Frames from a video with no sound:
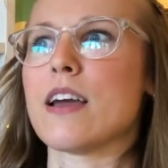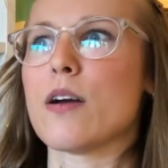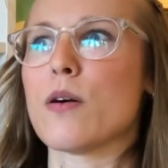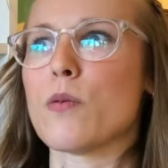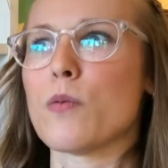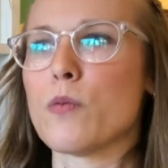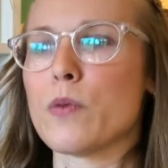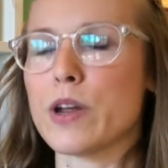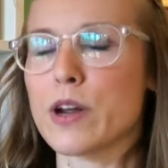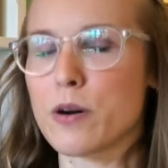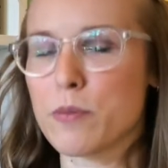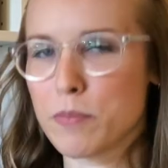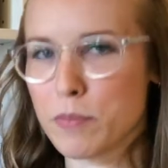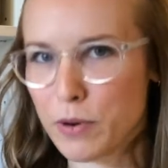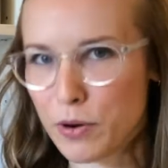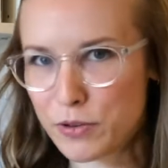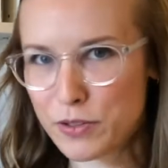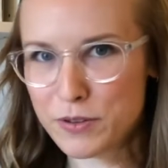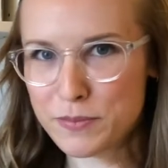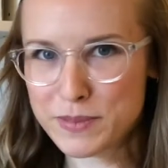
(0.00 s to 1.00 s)
we are
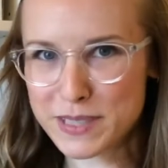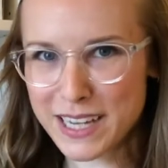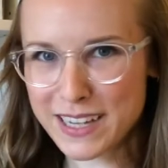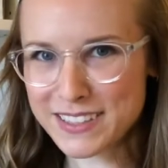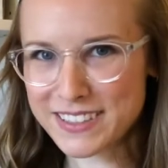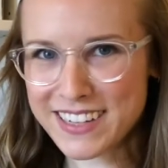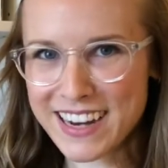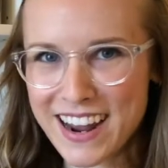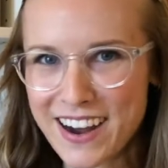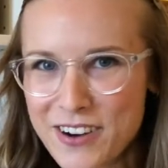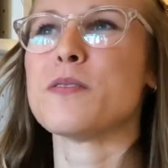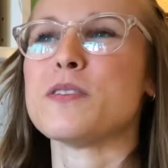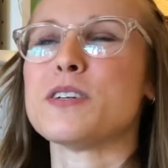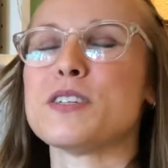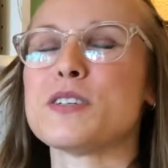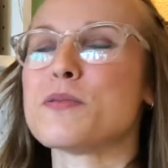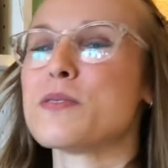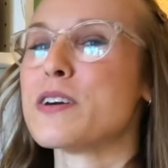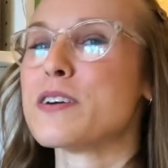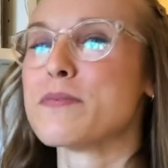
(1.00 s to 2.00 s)
both obsessed now, which
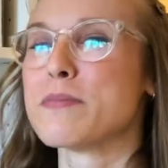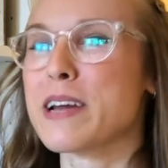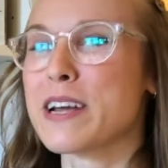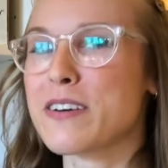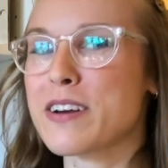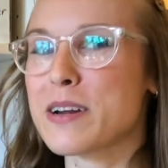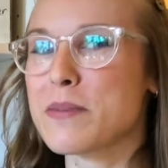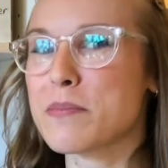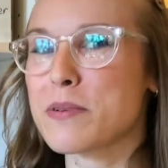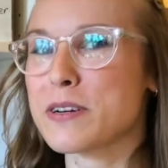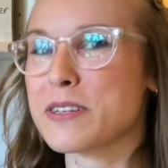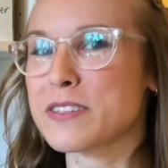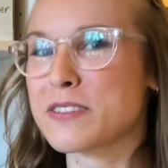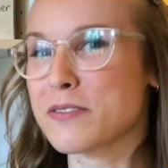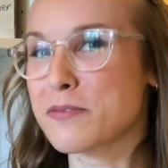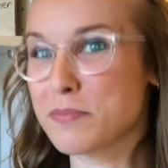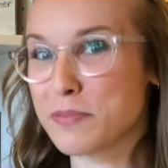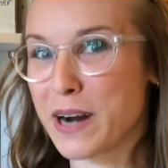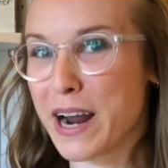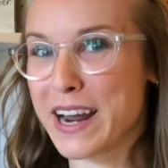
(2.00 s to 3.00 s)
is one of my great points
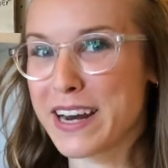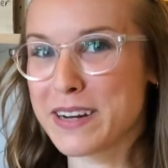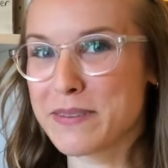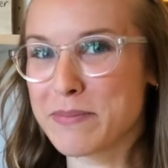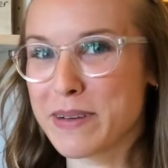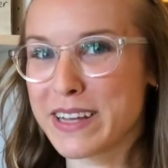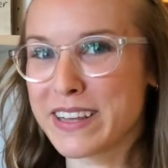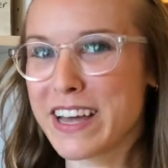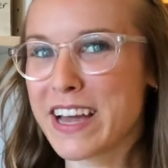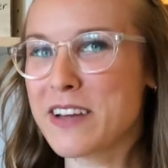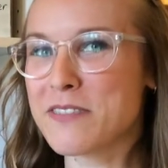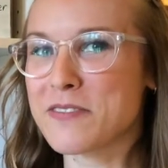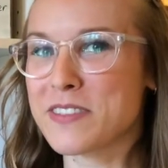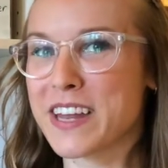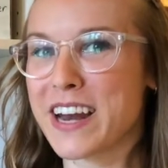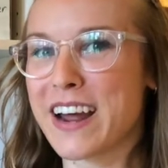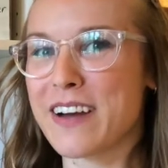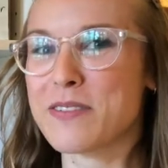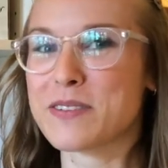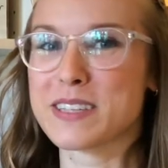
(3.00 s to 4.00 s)
of pride in my life
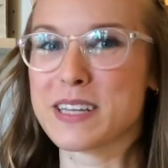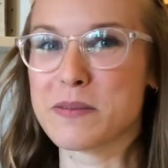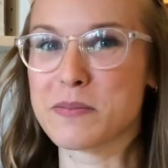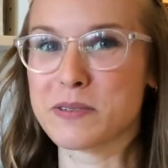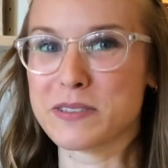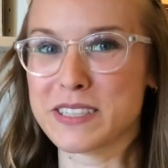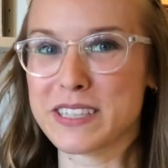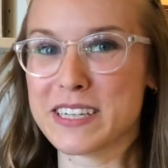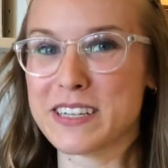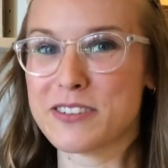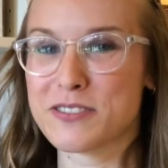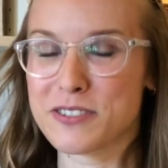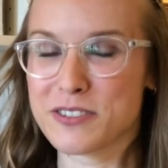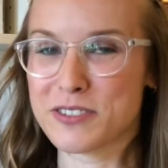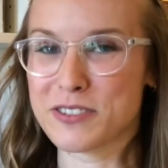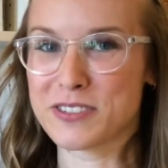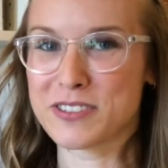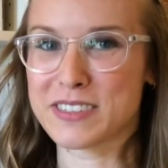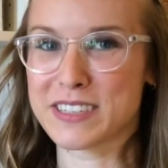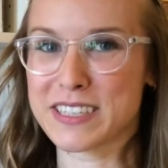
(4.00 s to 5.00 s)
that I was able to
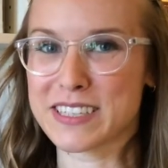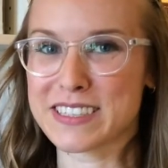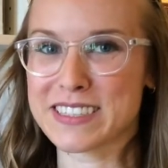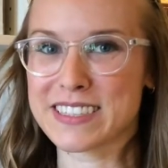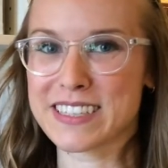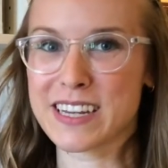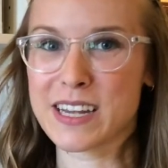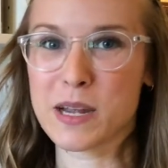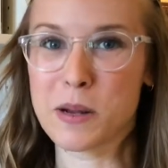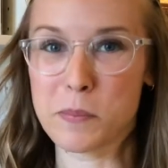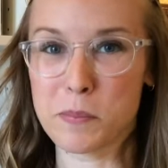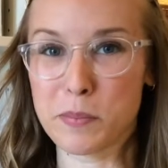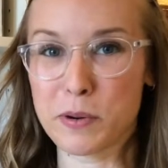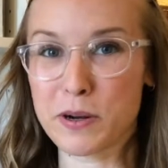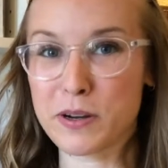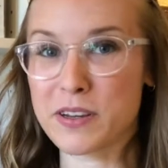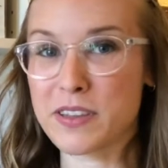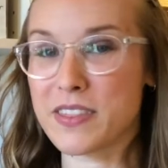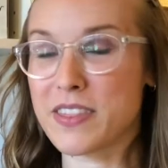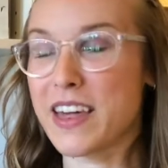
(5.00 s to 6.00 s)
introduce this
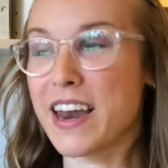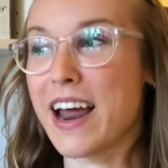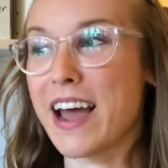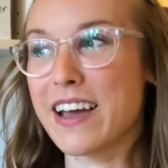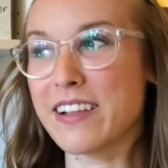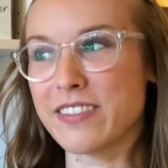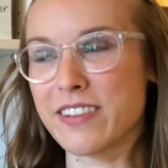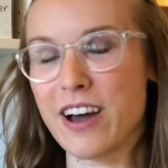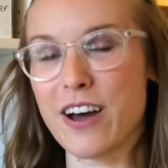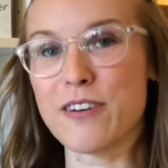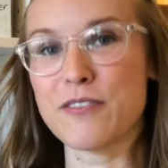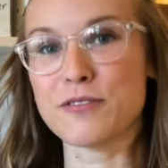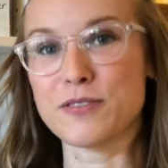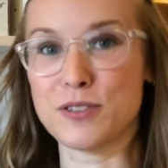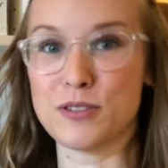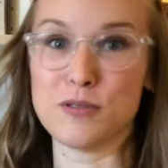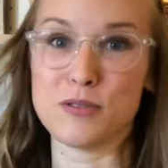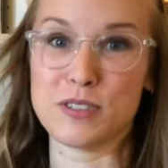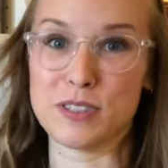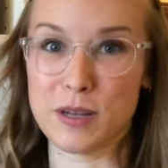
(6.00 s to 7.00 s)
book that I love
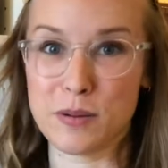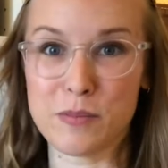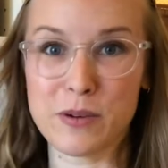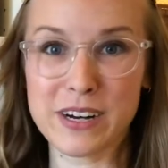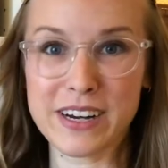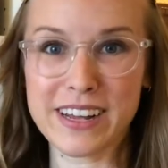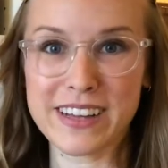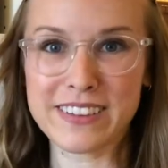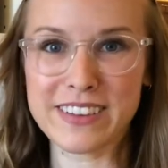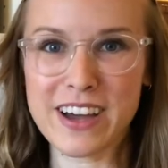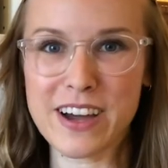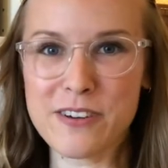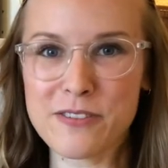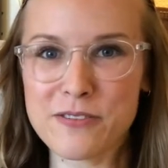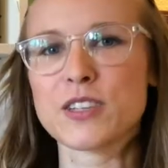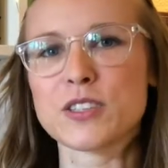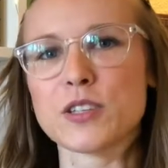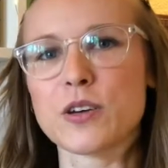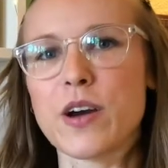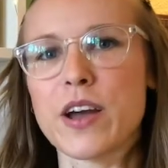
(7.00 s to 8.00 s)
to someone I
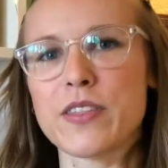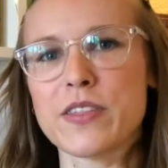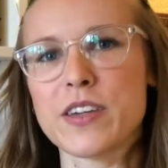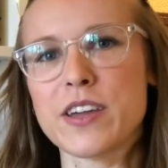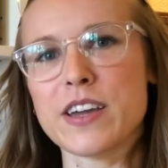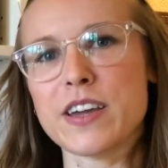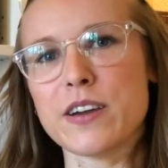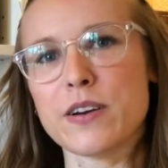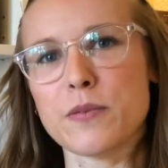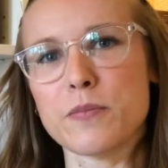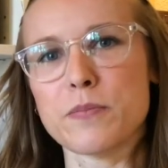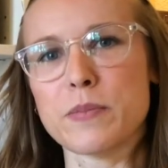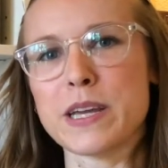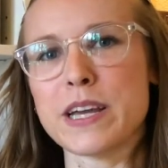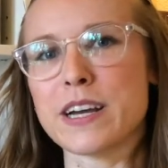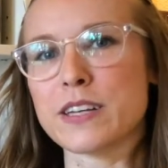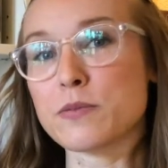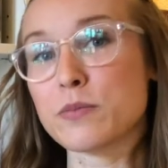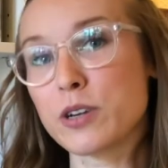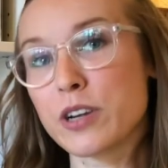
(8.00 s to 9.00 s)
love. So I think
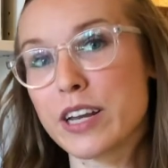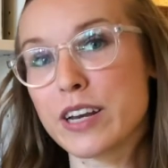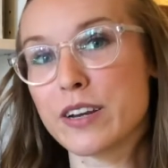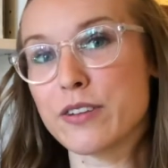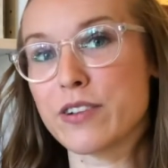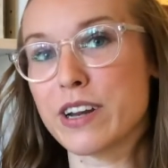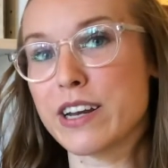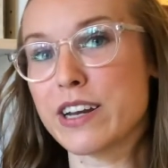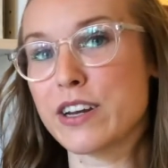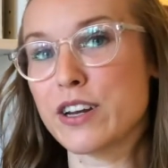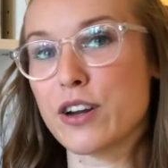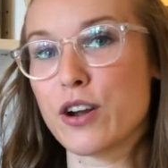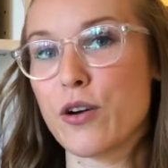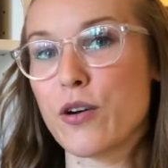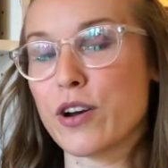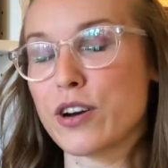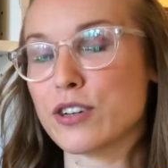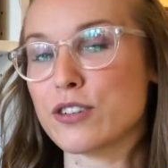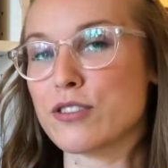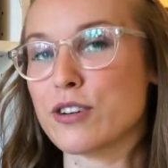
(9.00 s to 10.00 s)
because we're getting ready to go
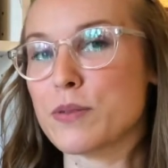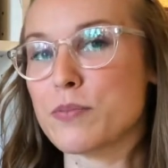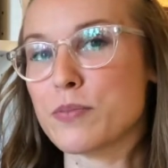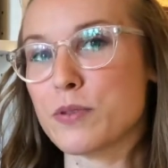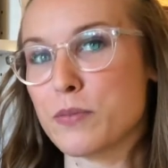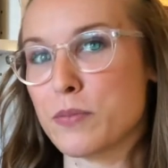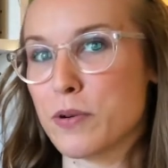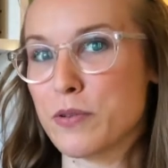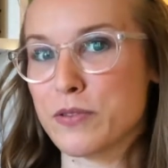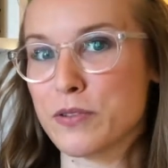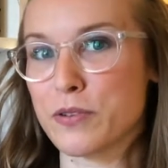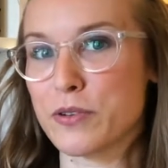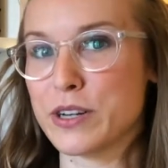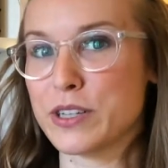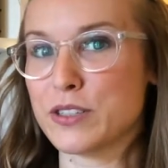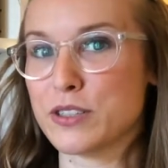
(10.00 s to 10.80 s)
on a trip, we're both going